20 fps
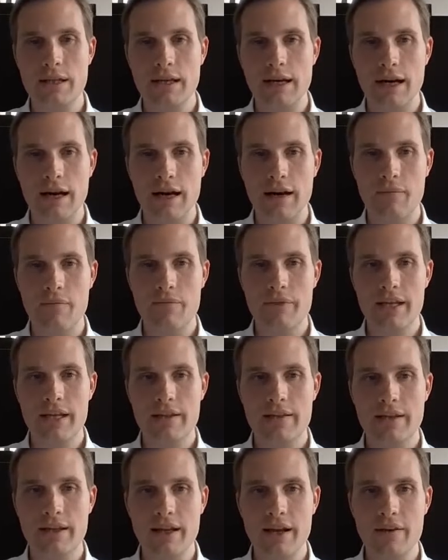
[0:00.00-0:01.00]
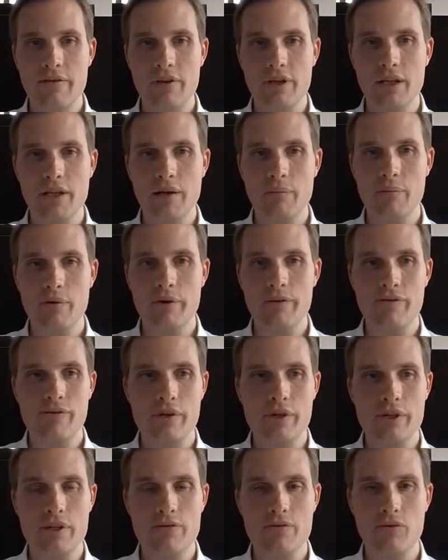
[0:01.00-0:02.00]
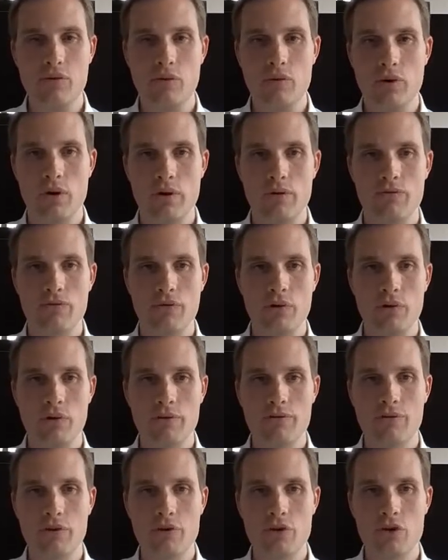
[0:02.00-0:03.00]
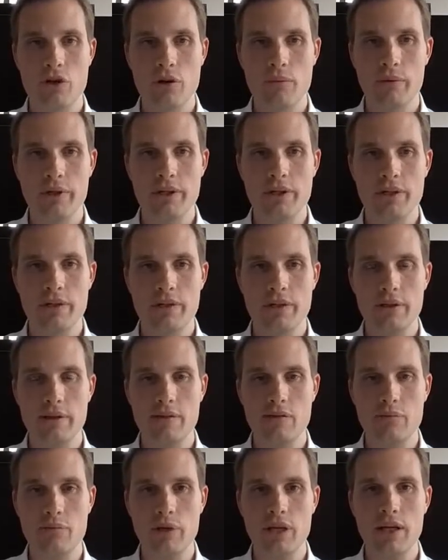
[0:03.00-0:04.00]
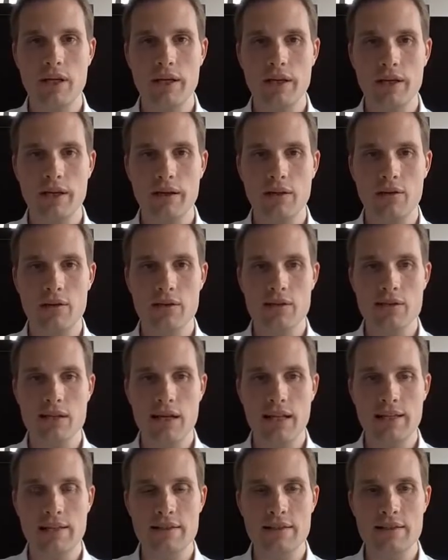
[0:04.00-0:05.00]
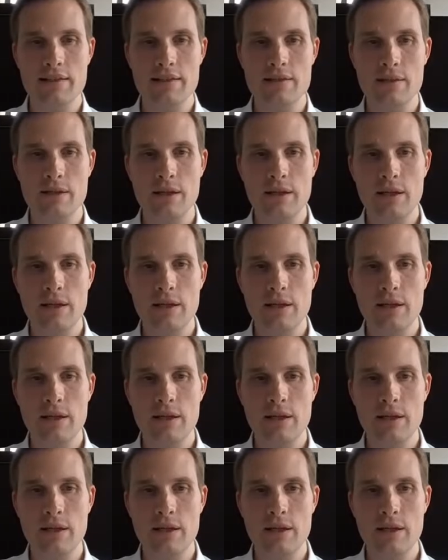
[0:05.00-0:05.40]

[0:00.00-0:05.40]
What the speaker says: that have a clear preference for German-speaking consultants.